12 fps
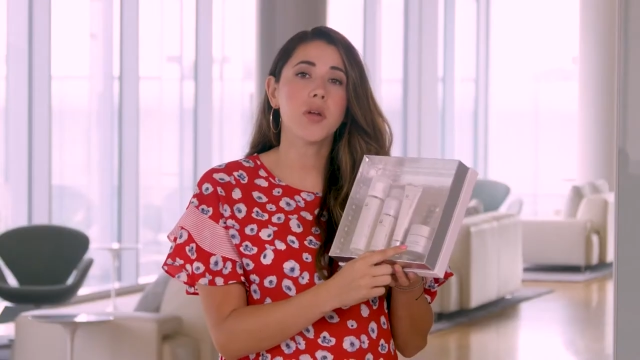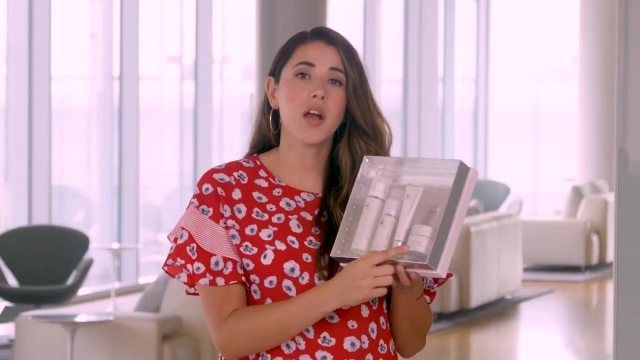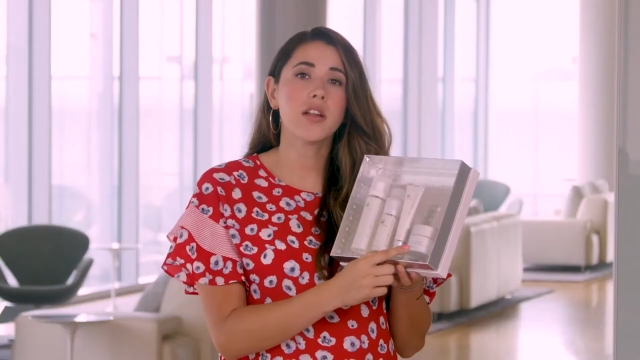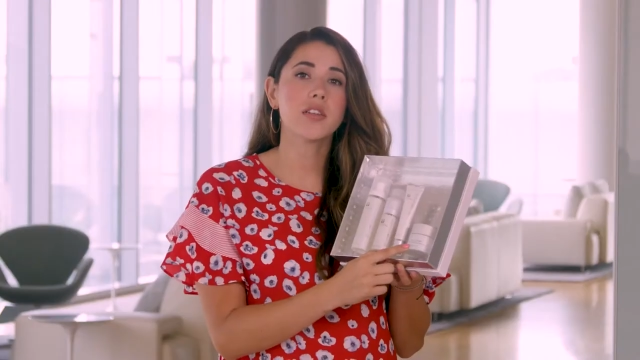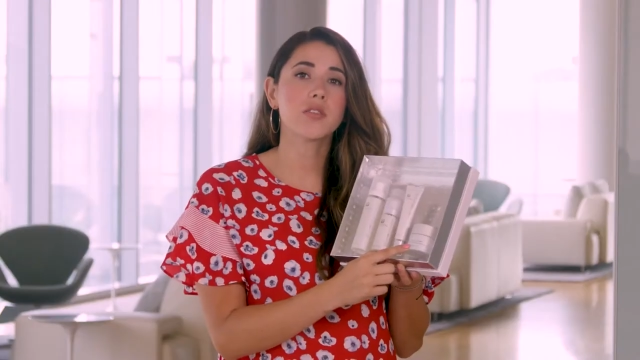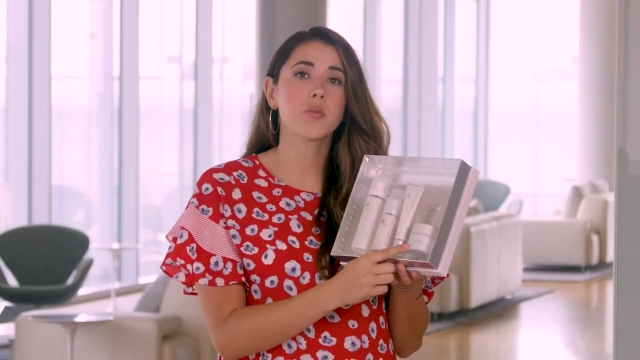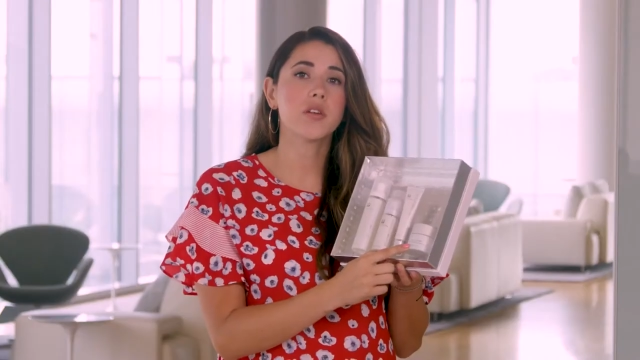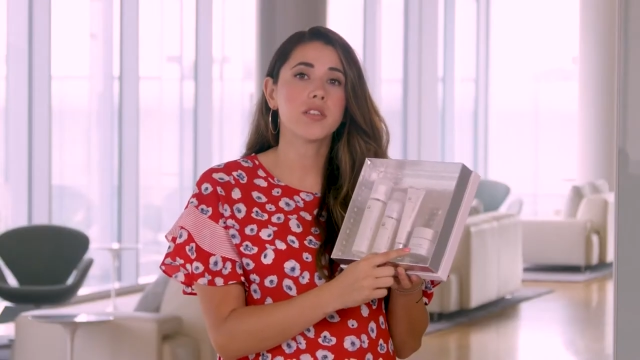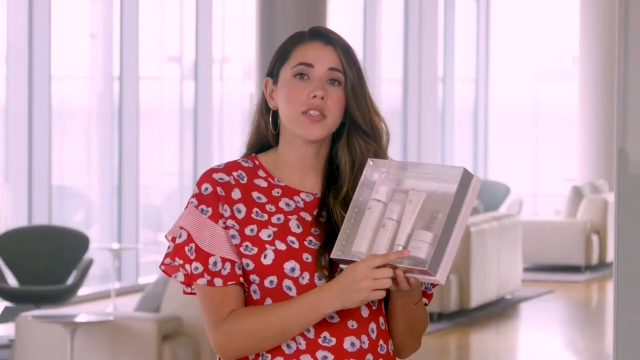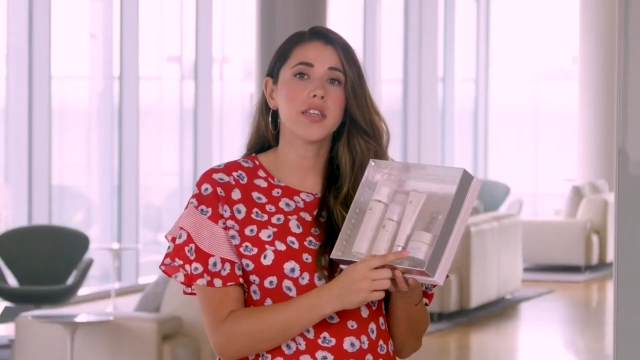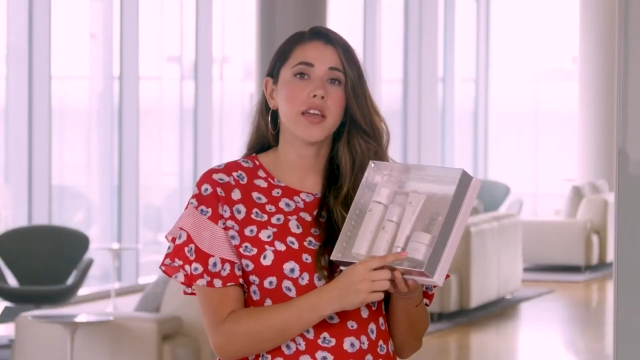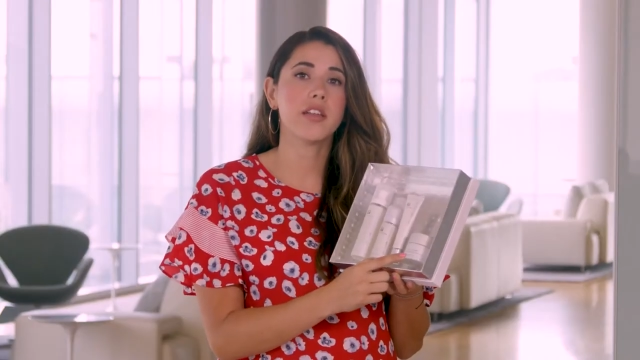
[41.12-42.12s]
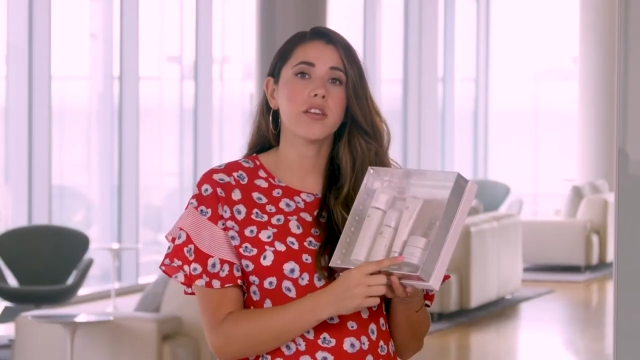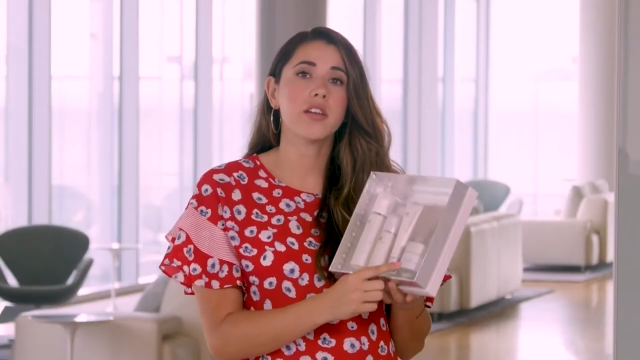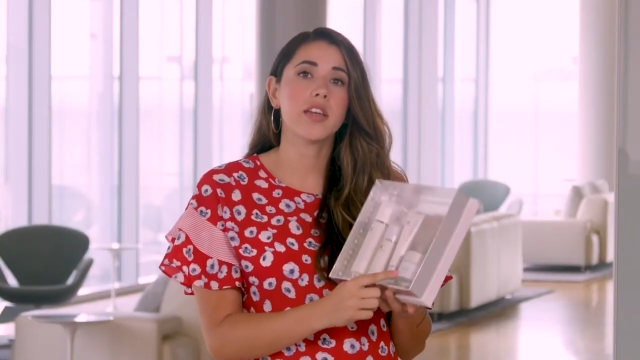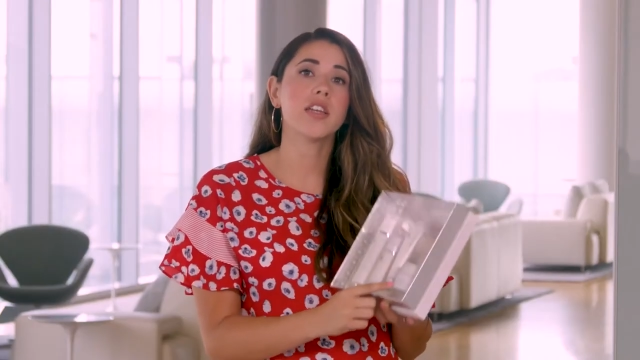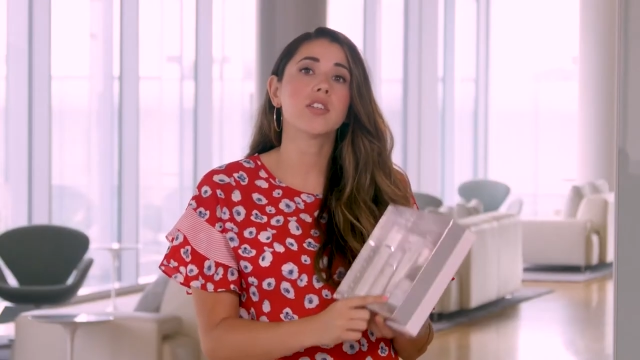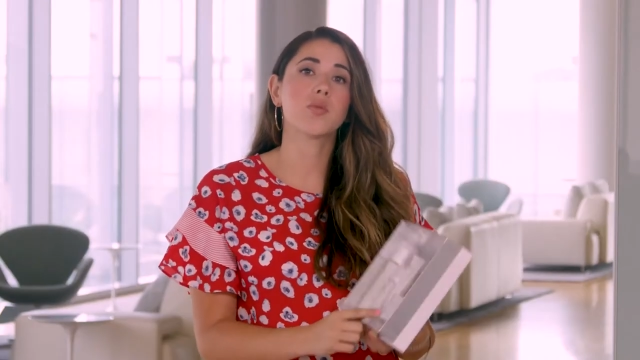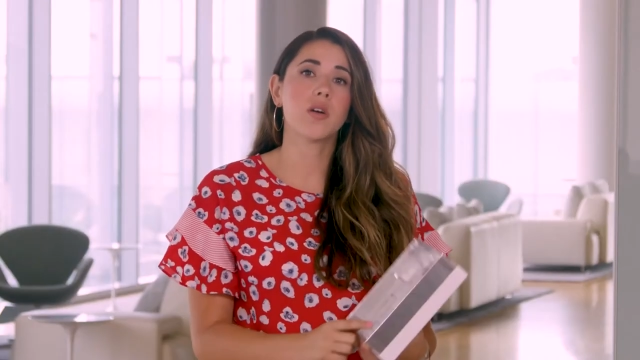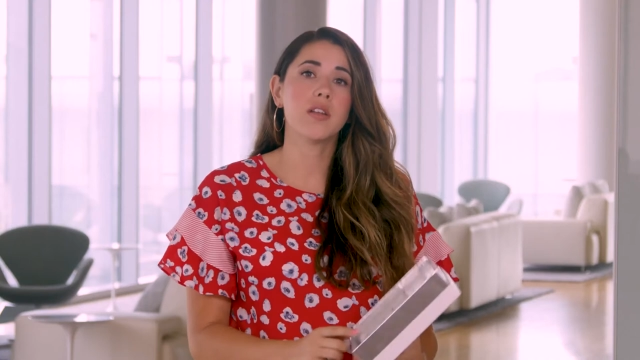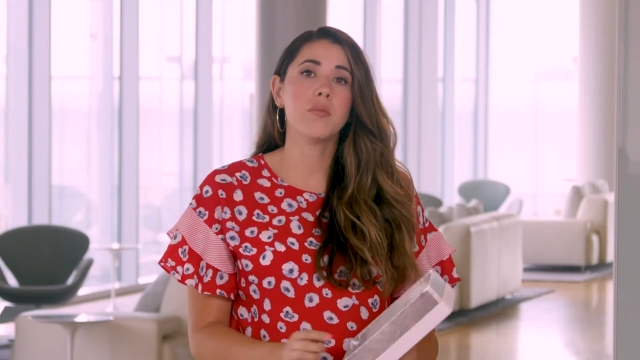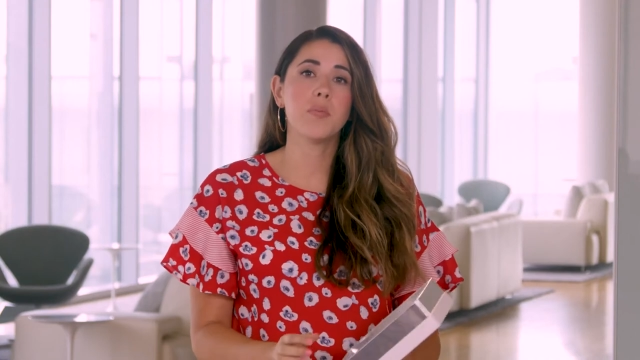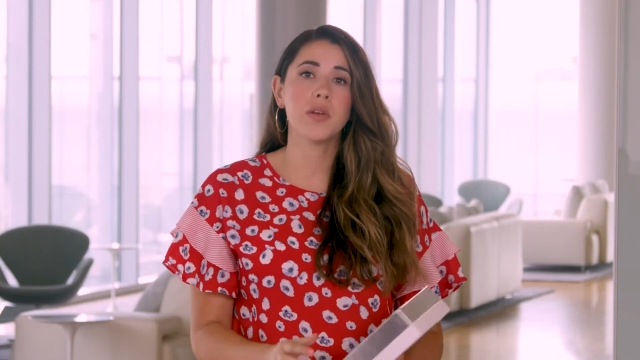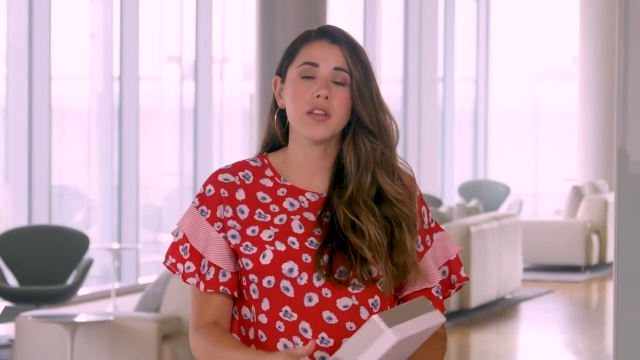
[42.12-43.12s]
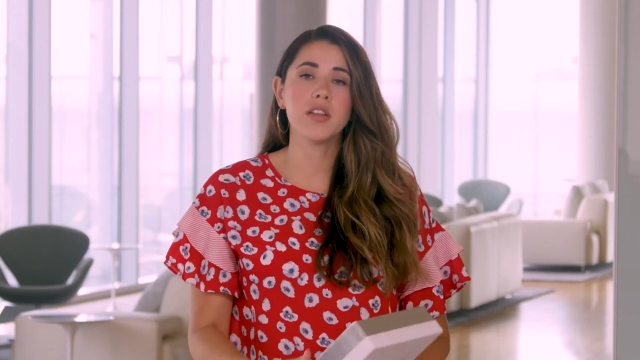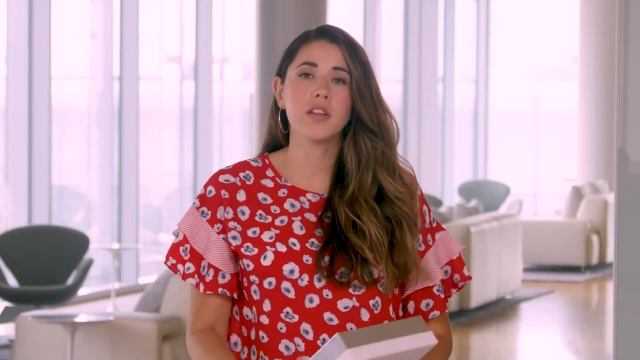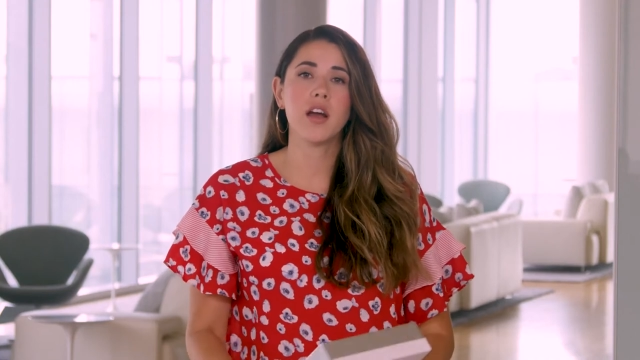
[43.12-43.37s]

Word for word: products work together, each one building